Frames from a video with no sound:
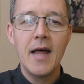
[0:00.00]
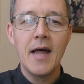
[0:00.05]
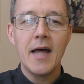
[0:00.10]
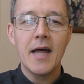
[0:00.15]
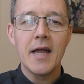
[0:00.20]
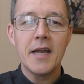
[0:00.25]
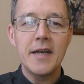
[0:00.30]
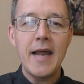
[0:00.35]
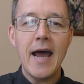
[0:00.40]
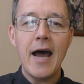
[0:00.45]

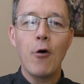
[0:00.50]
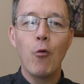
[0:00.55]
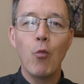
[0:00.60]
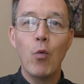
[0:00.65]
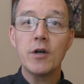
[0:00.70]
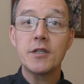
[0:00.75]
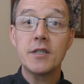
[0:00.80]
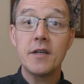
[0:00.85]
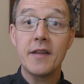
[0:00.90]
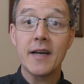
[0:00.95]
Now,
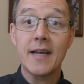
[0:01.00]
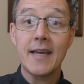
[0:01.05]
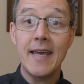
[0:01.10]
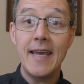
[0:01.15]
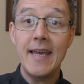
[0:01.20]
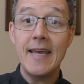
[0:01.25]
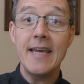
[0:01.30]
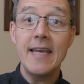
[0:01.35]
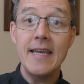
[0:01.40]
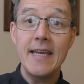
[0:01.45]
what are the
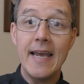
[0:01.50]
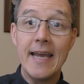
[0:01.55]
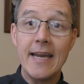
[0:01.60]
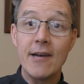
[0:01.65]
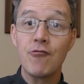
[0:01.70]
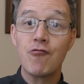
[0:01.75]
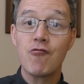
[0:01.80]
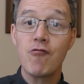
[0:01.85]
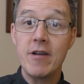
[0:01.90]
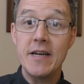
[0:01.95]
key
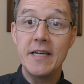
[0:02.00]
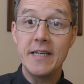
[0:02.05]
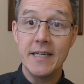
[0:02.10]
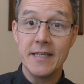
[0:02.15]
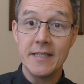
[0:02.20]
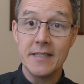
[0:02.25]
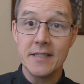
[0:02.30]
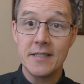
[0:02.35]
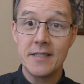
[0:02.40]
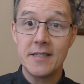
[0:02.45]

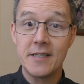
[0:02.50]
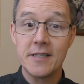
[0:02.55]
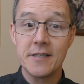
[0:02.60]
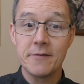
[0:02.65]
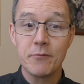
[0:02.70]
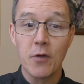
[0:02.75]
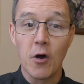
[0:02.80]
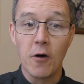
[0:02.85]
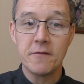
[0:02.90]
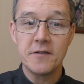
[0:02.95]
ingredients
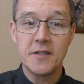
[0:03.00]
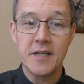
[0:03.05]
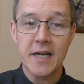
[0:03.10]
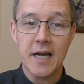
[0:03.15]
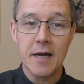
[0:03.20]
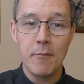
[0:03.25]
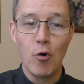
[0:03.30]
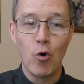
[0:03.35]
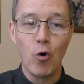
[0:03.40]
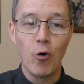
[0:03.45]
of
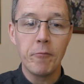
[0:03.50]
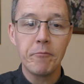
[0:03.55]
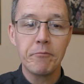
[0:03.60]
Sycamore?